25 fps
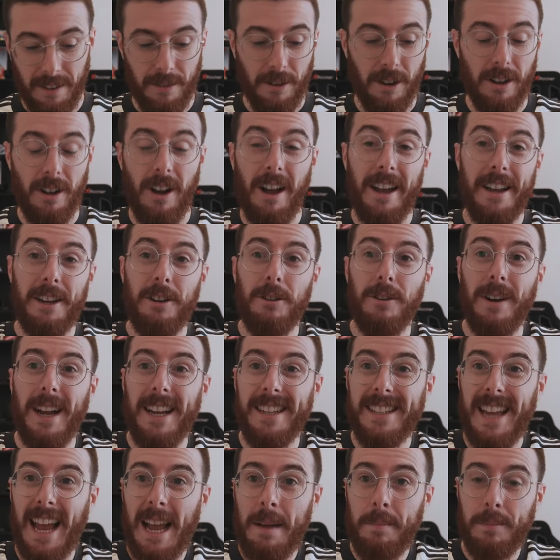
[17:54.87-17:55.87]
I've got Igor
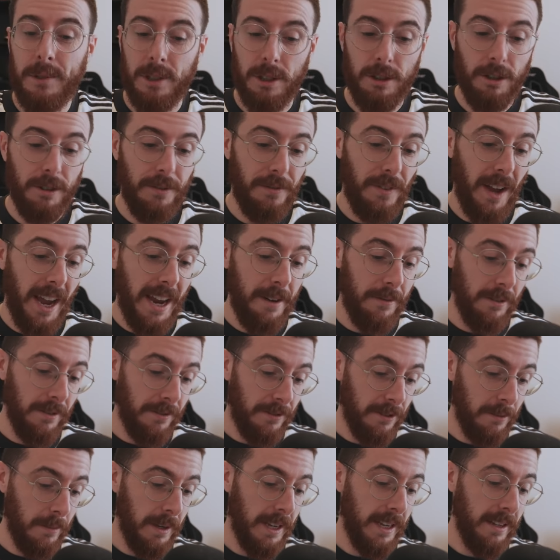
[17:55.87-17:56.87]
as absolute favourite
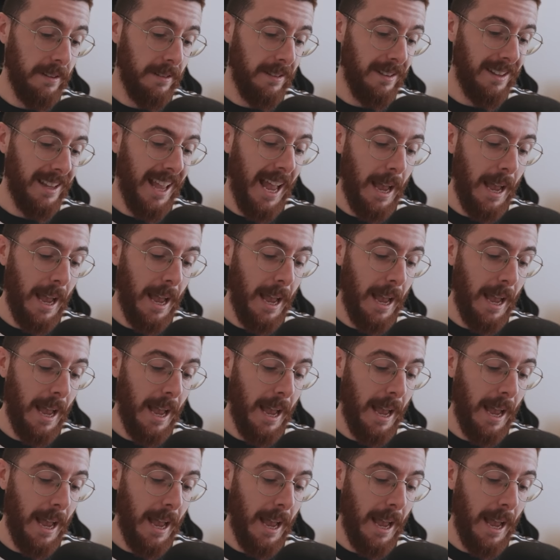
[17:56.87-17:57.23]
from here.